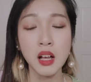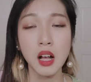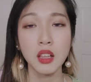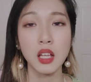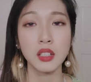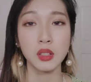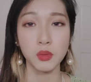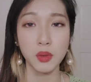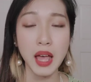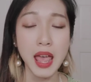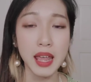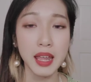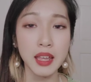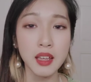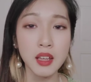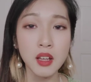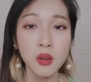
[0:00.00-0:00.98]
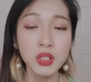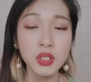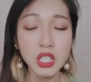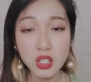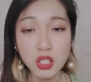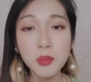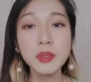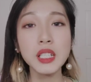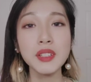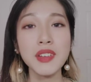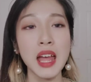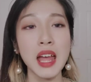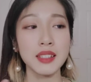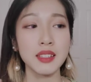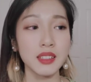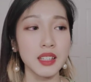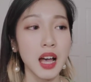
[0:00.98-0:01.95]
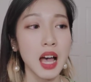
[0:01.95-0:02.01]
along the way which i do believe it
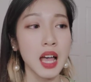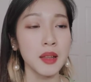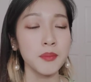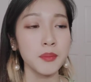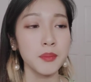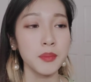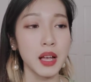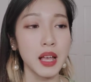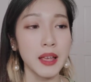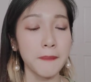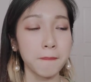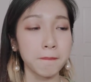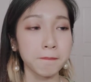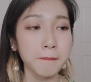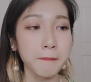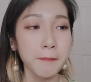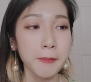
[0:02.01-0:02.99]
has done but